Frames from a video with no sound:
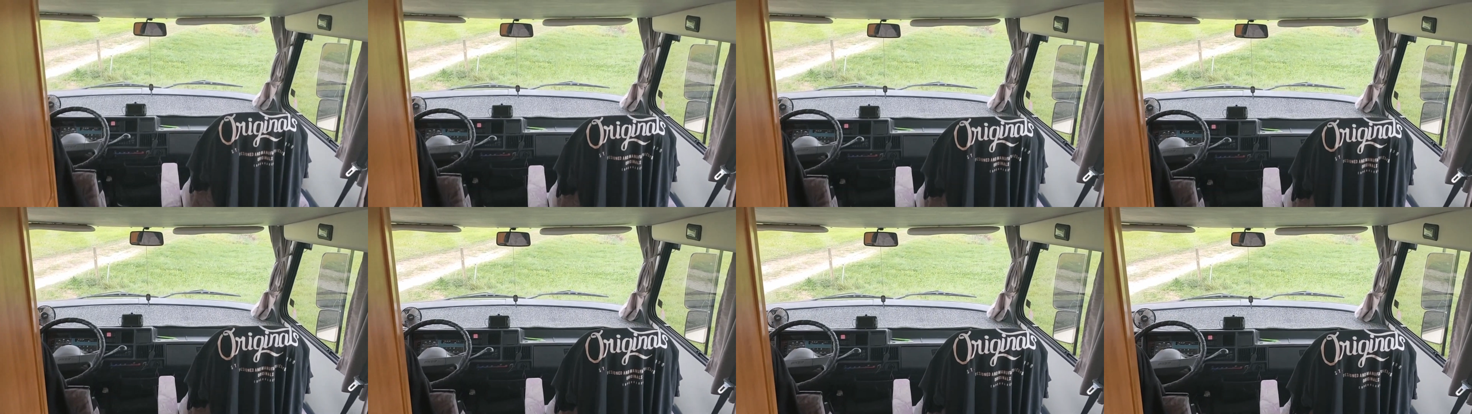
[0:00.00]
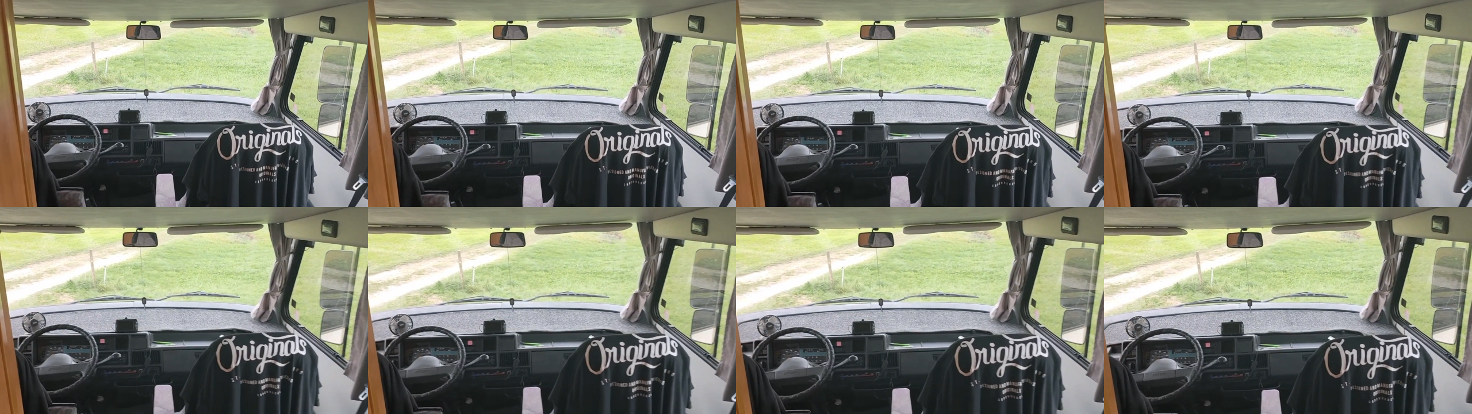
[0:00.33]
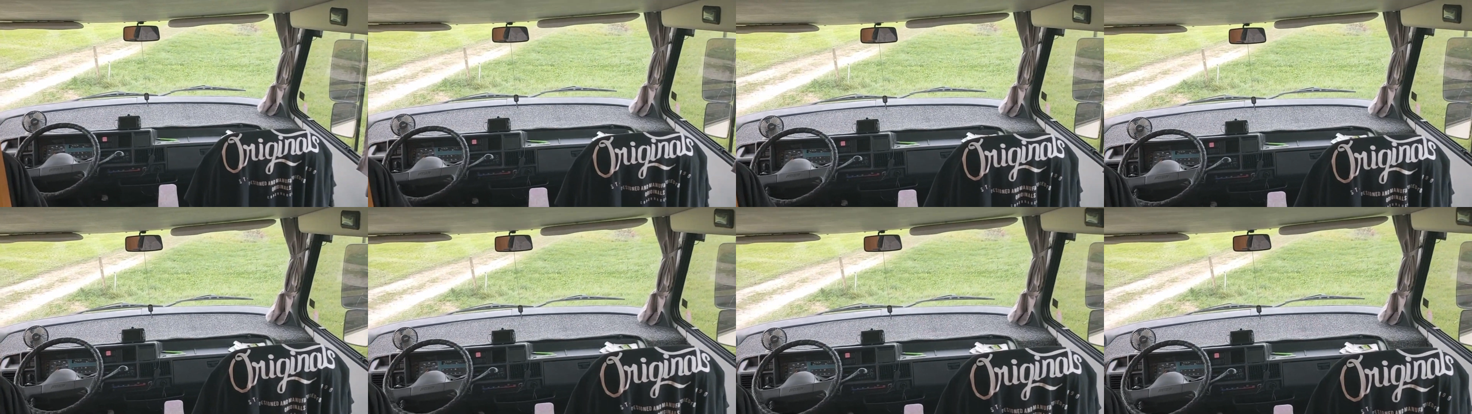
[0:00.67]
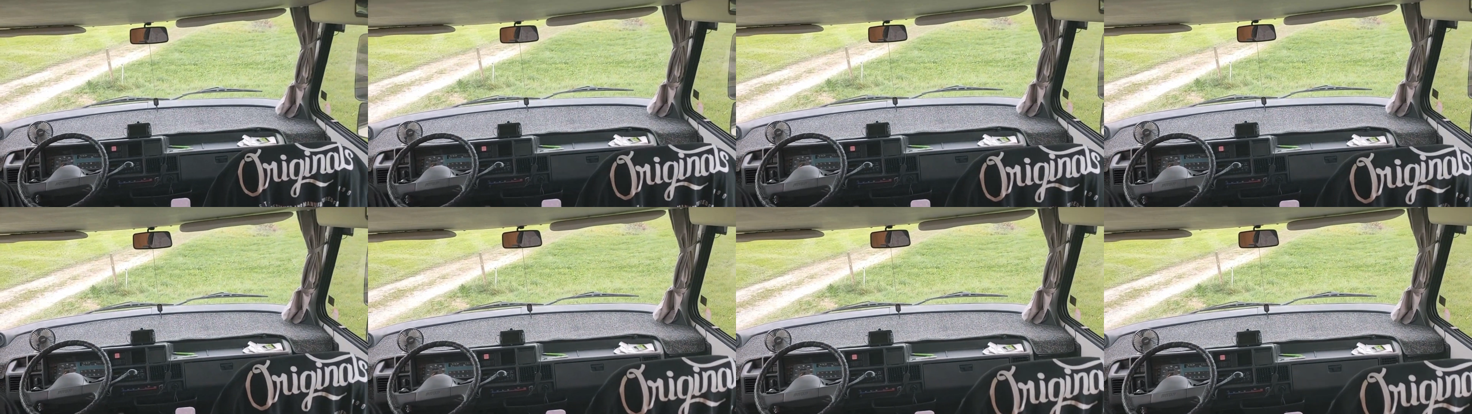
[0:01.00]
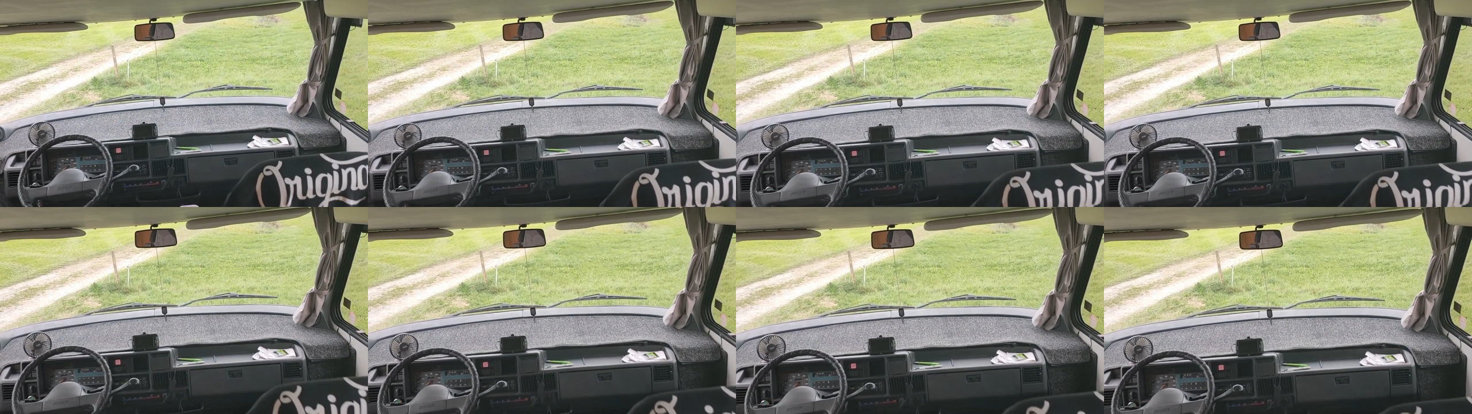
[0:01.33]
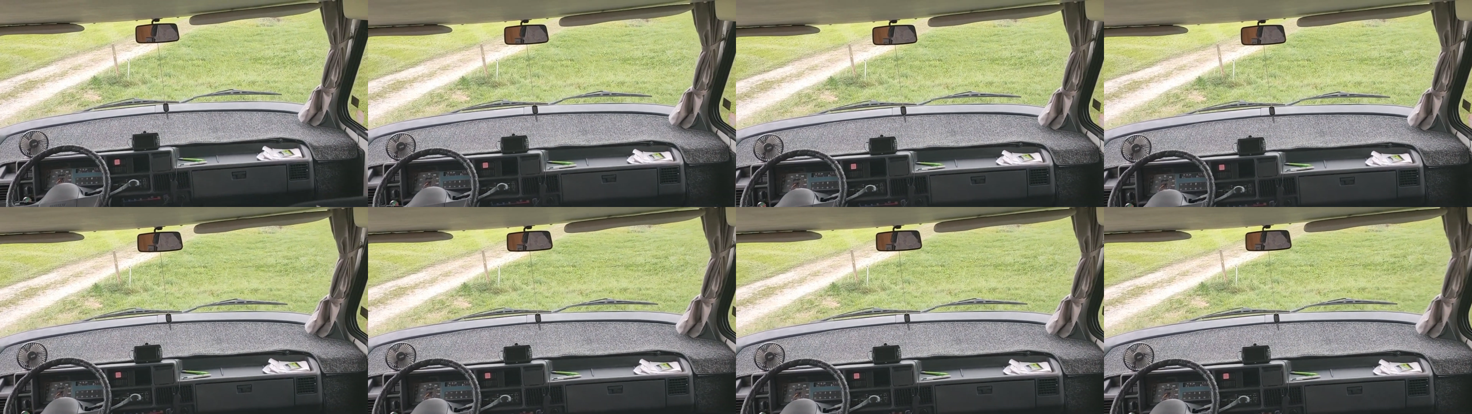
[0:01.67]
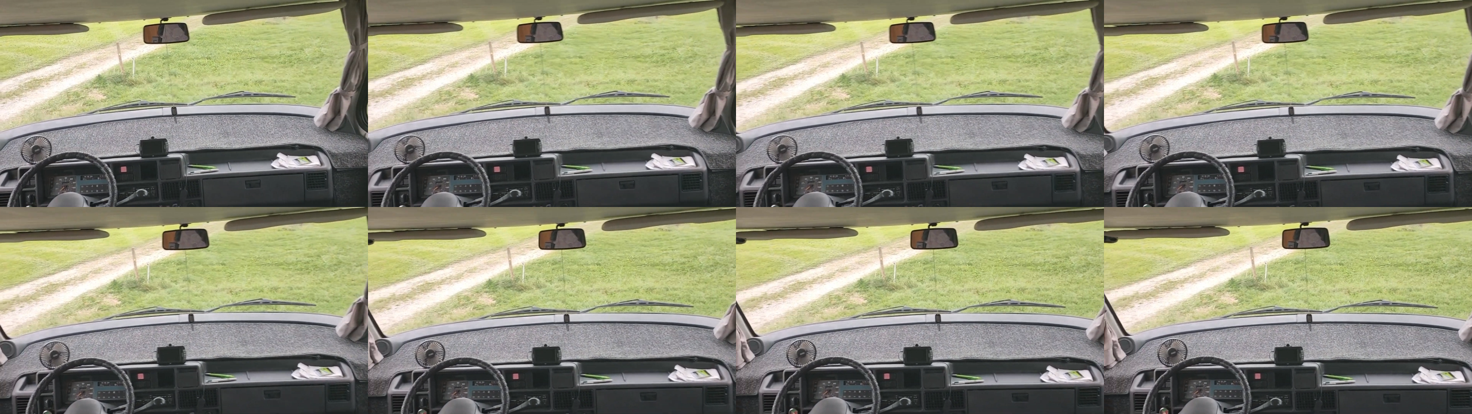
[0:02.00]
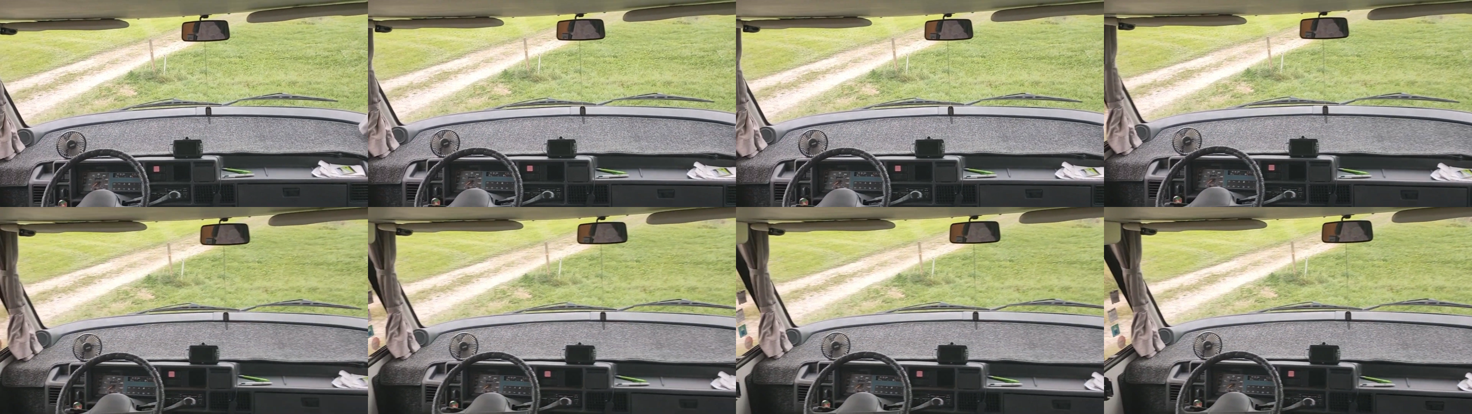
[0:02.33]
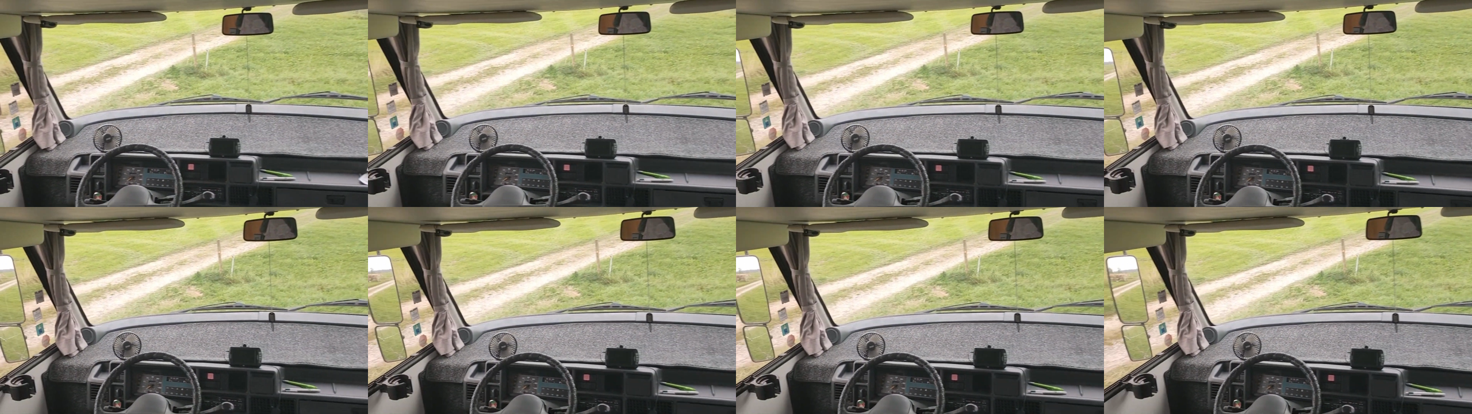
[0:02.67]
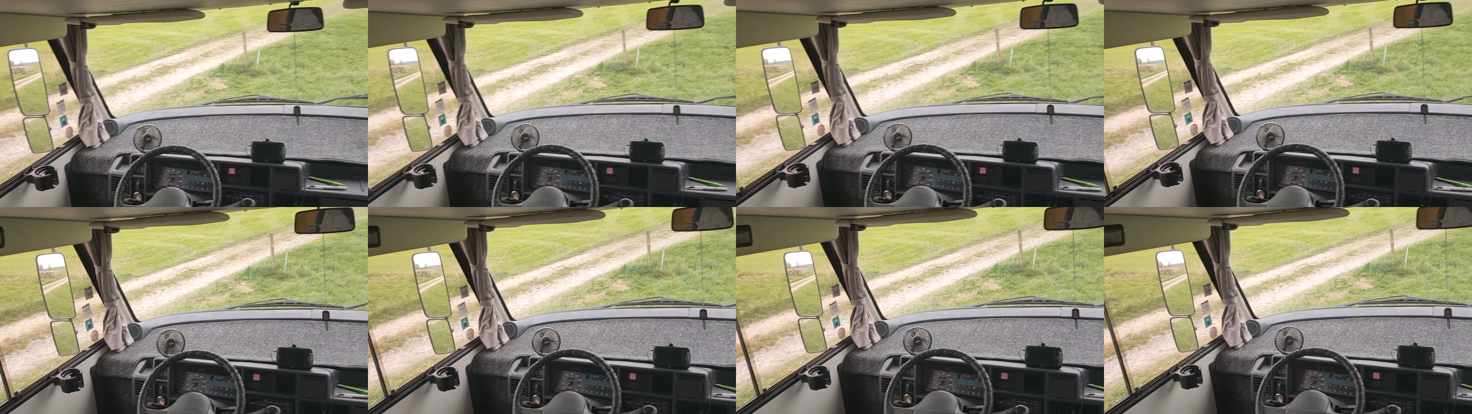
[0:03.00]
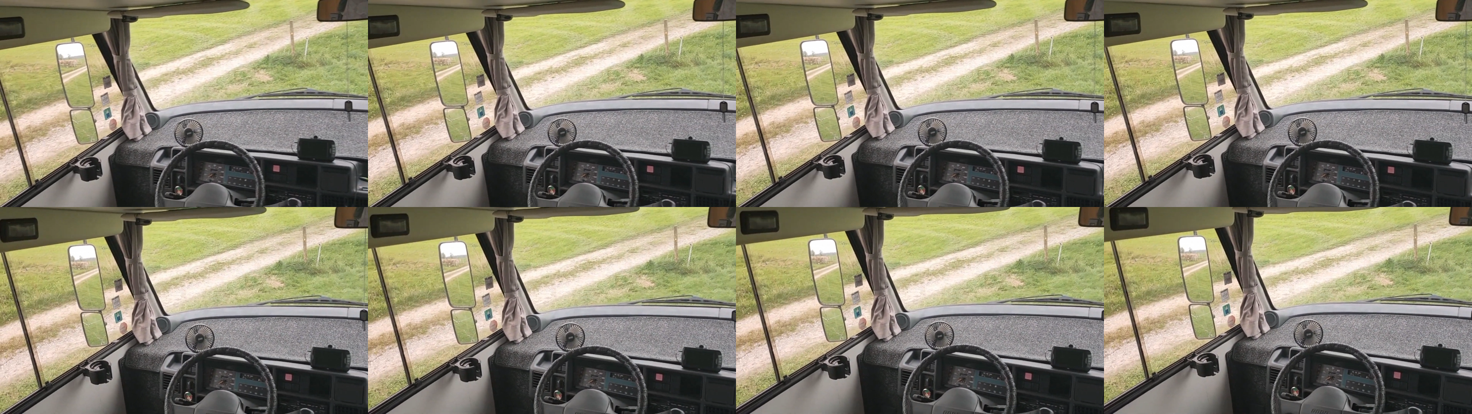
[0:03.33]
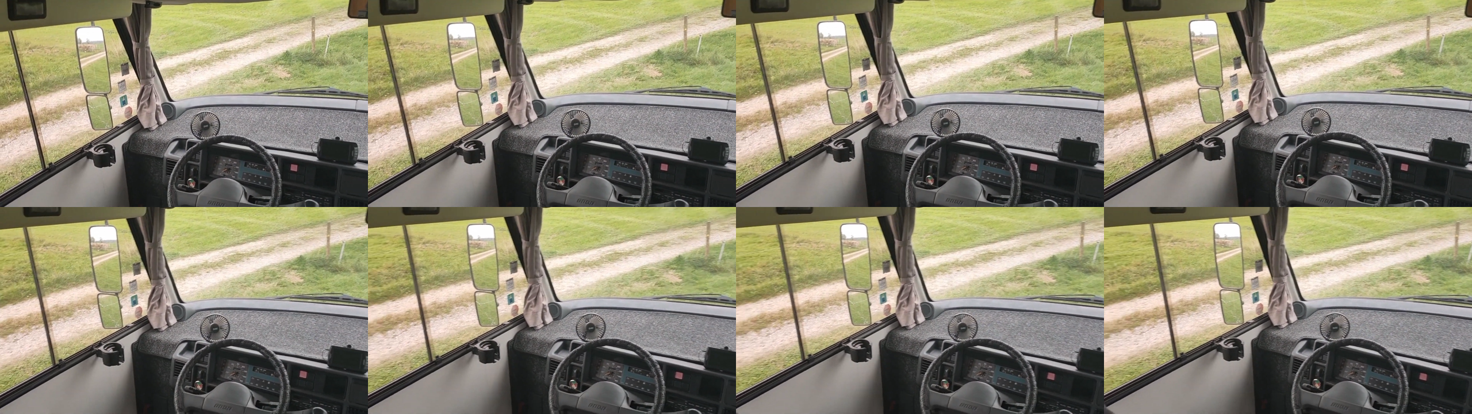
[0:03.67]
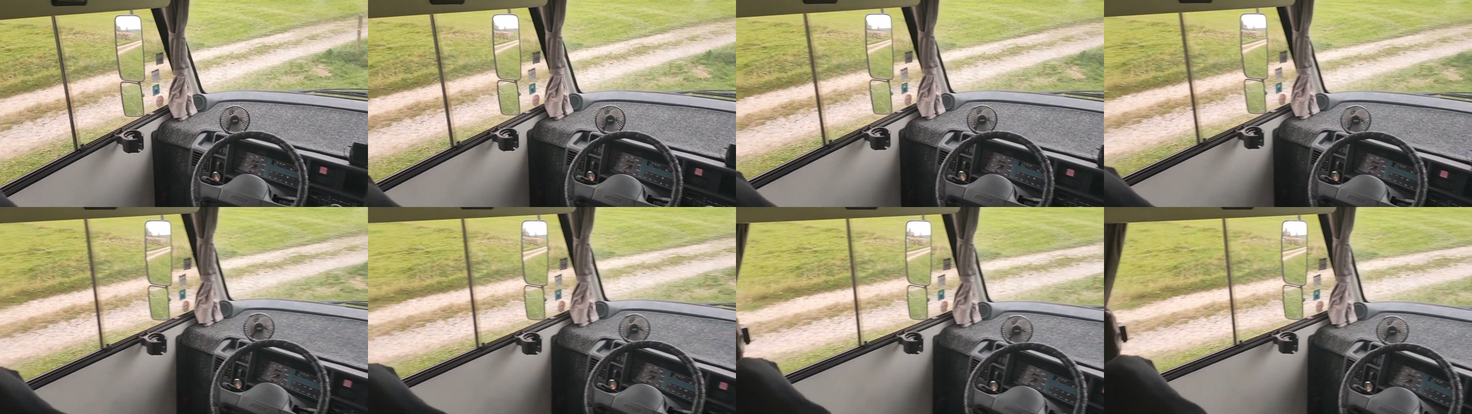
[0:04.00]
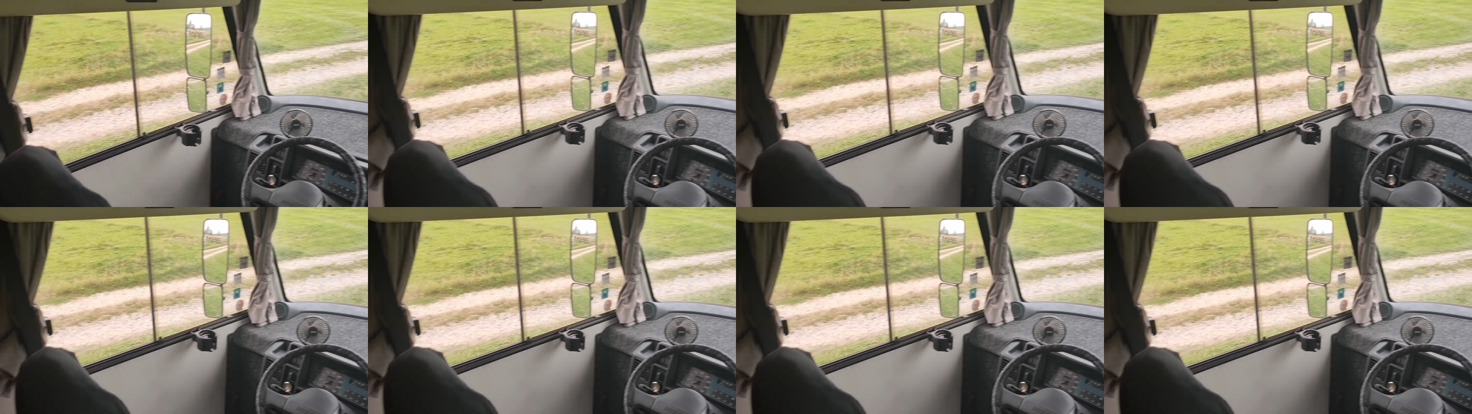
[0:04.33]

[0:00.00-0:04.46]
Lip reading: No face is visible, so there are no lips to read.